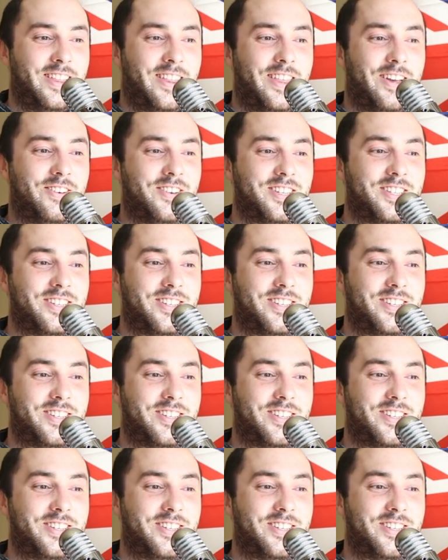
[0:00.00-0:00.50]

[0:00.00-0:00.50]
There are